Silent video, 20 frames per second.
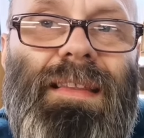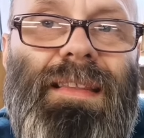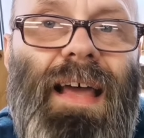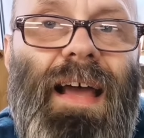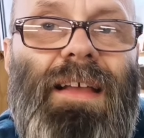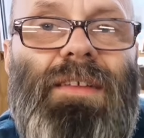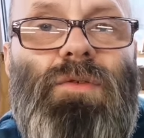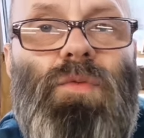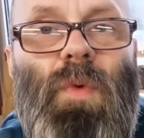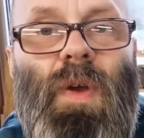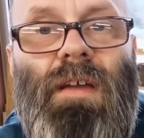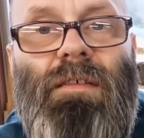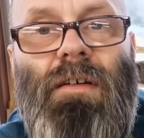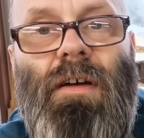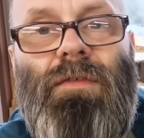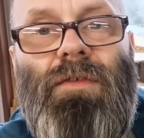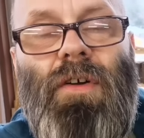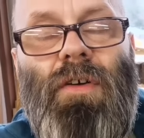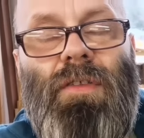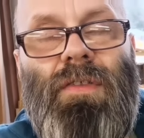That's where
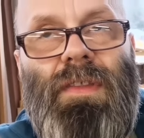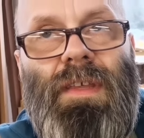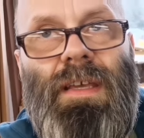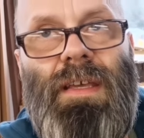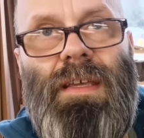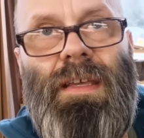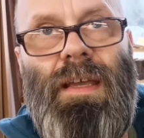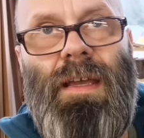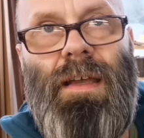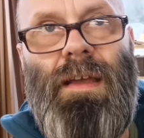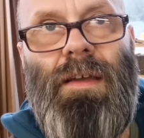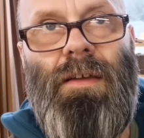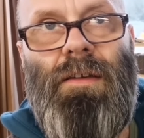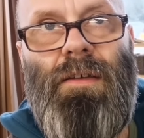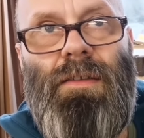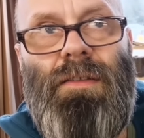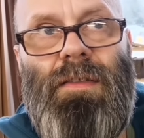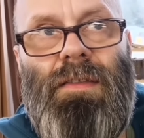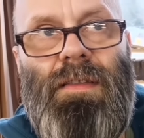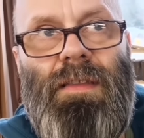I've got the
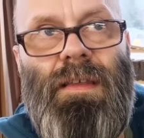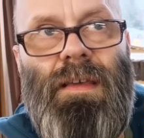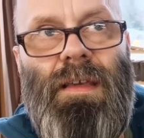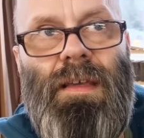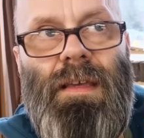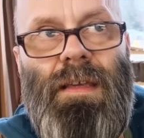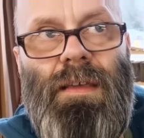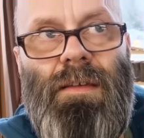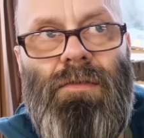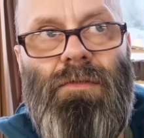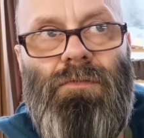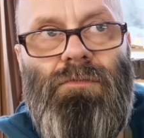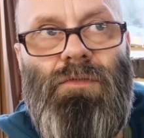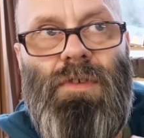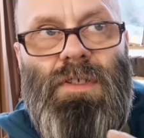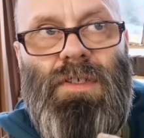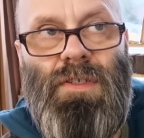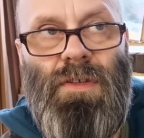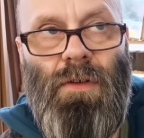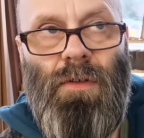the
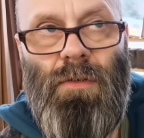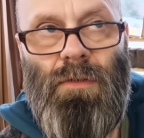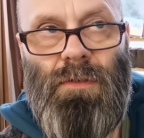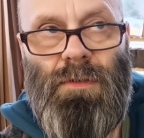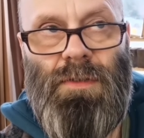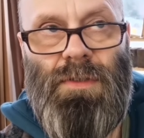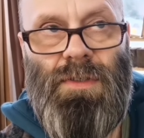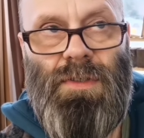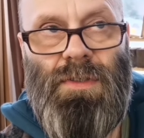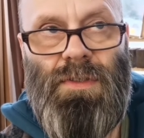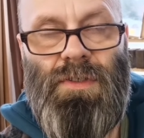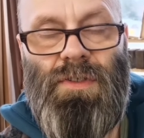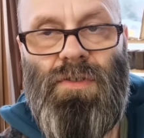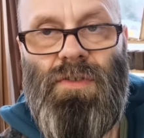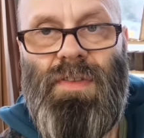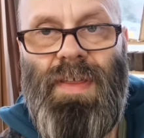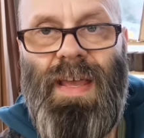results to